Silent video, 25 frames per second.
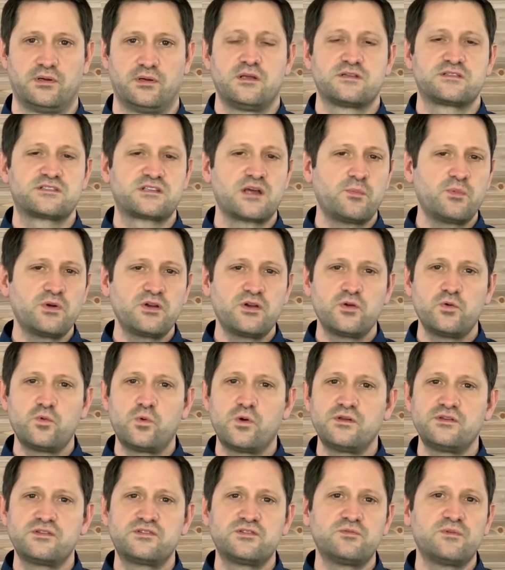Someone who
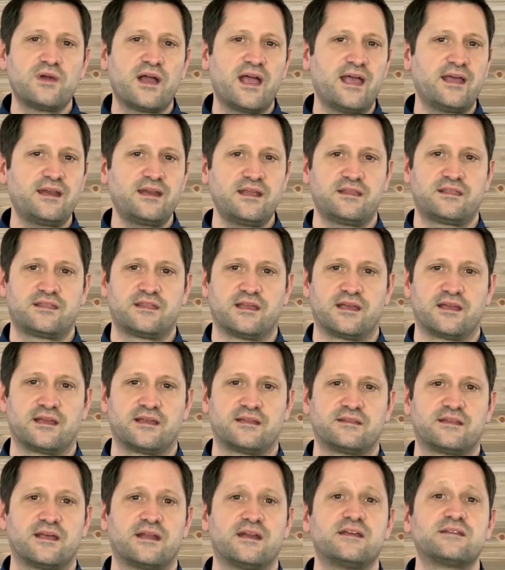wouldn't do
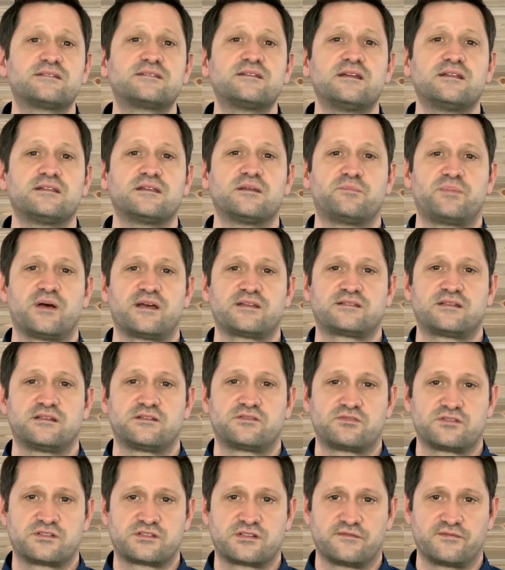anything that isn't in the best
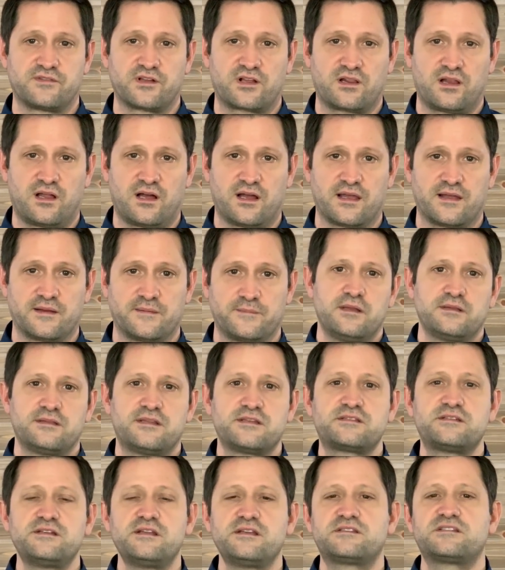interest of the client.
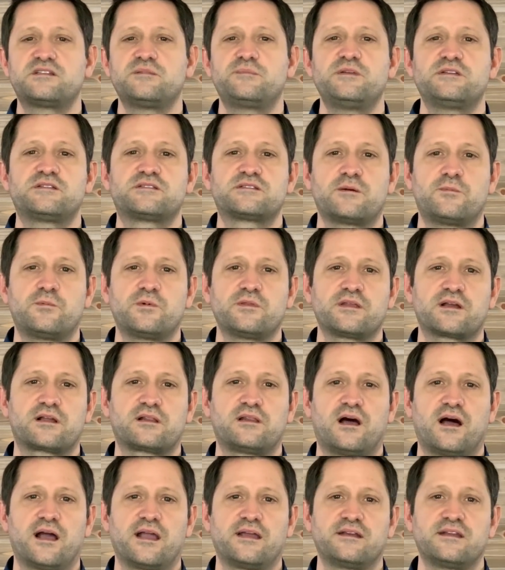This needs to be someone the
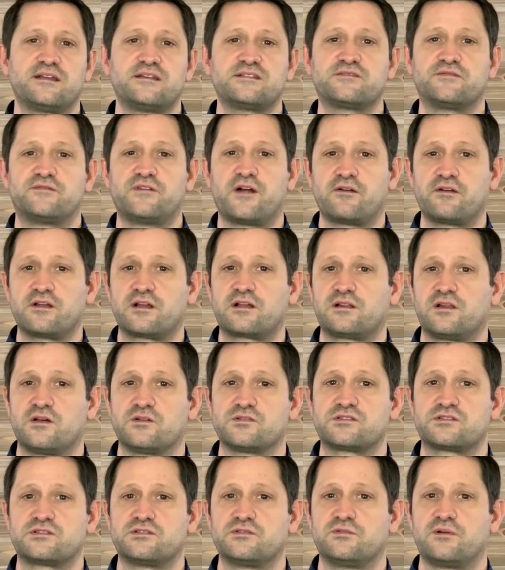client is very
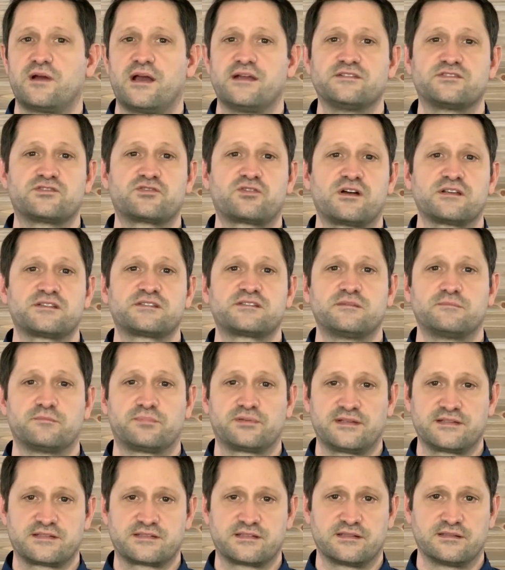close to and trusts
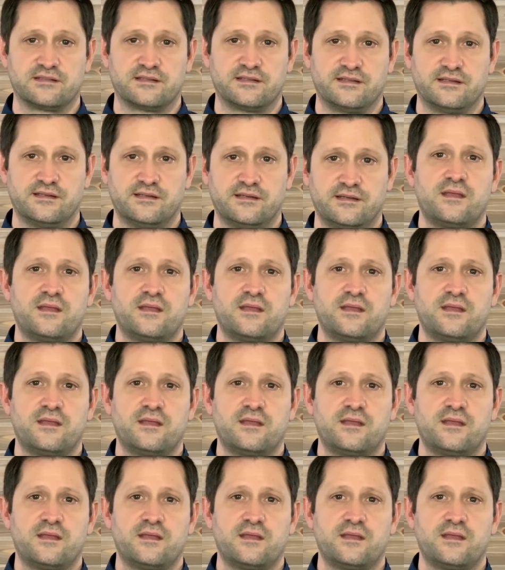implicitly.